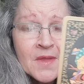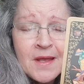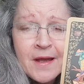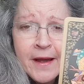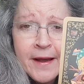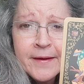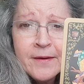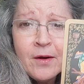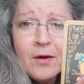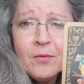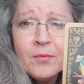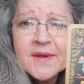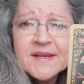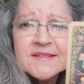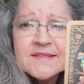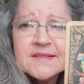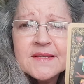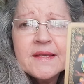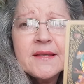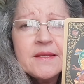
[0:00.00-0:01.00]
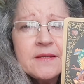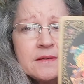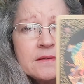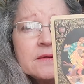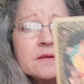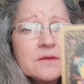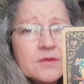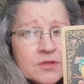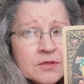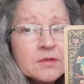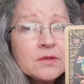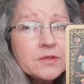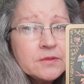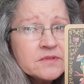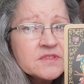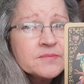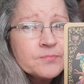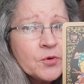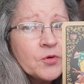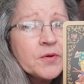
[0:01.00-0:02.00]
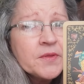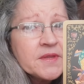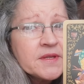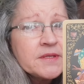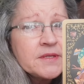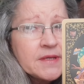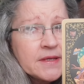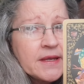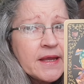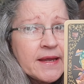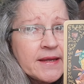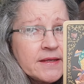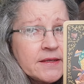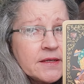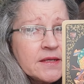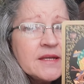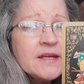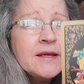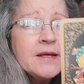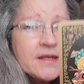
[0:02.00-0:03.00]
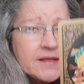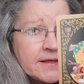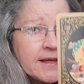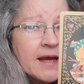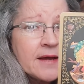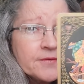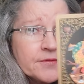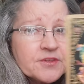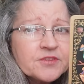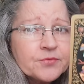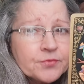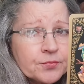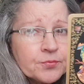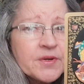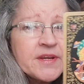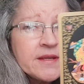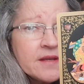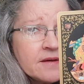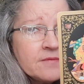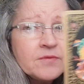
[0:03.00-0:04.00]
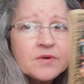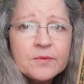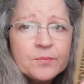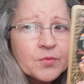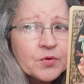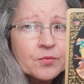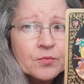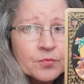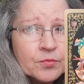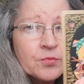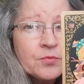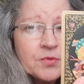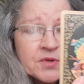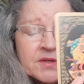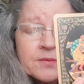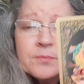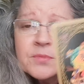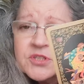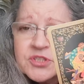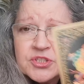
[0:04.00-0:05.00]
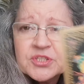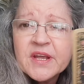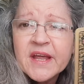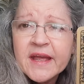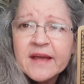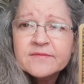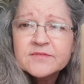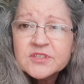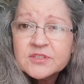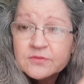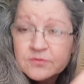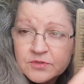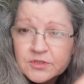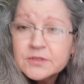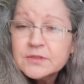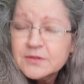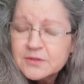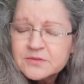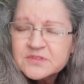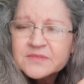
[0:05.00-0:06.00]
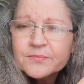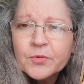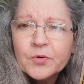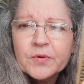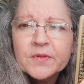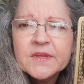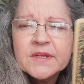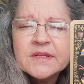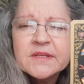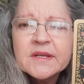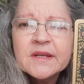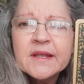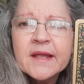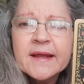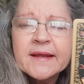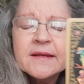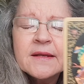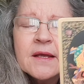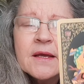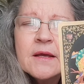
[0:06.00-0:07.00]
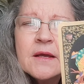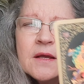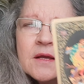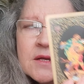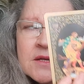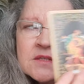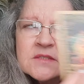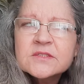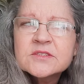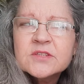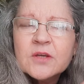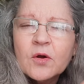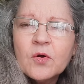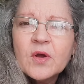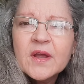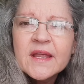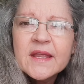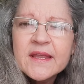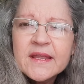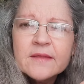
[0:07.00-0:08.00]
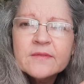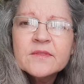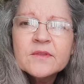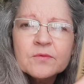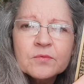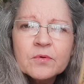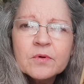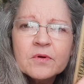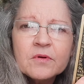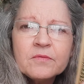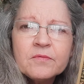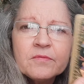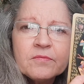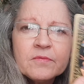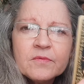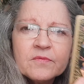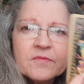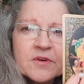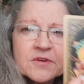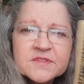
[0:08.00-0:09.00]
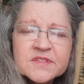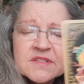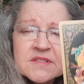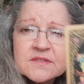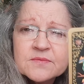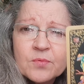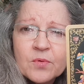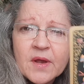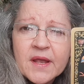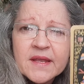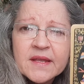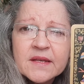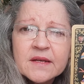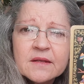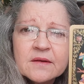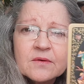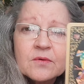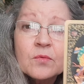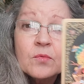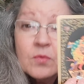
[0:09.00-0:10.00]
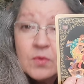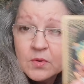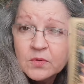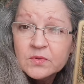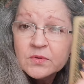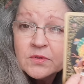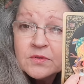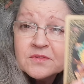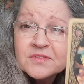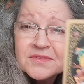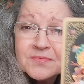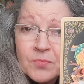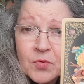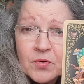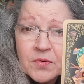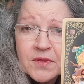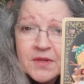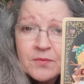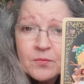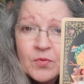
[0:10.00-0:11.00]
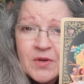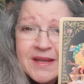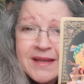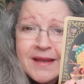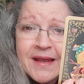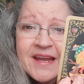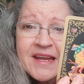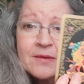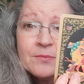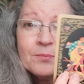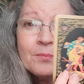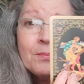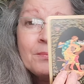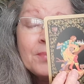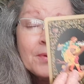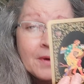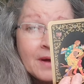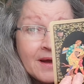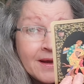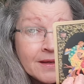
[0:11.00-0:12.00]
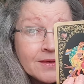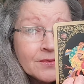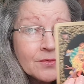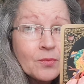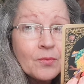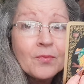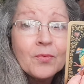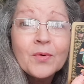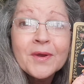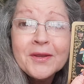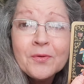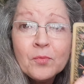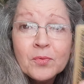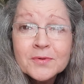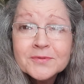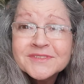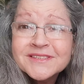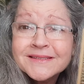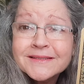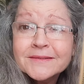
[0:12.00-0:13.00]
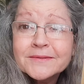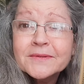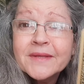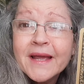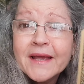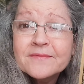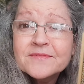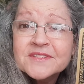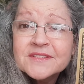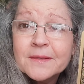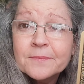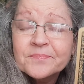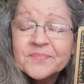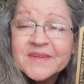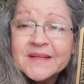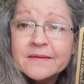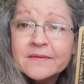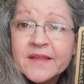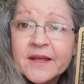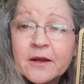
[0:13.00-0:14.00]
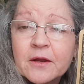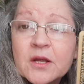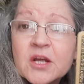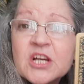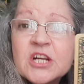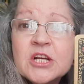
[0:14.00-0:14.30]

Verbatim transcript: I always say you lose more than you gain. Yeah, three of them are ruined, but you have two. You lose more than you gain. So in the Roe versus Wade, we'll lose more than we gain, but we will still have something there.